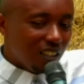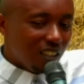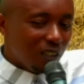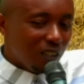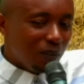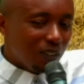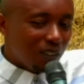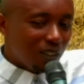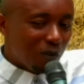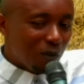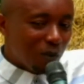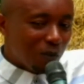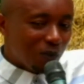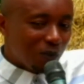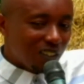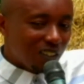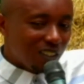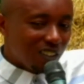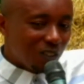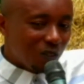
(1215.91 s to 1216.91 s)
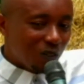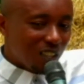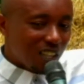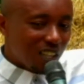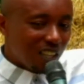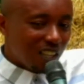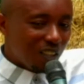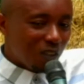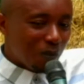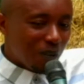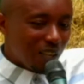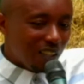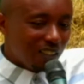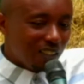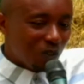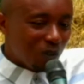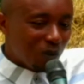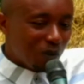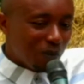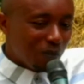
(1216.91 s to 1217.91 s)
Let me put it this way. I know my
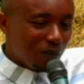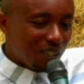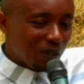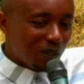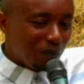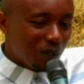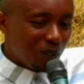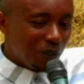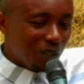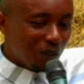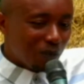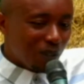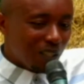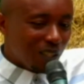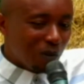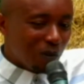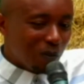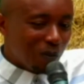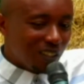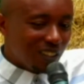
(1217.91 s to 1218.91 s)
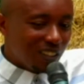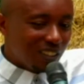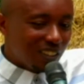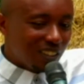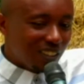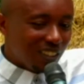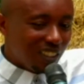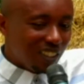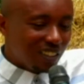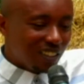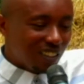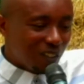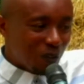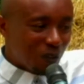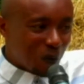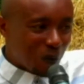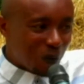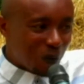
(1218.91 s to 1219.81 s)
answer will be a bit ambiguous, but let me put it yes and no.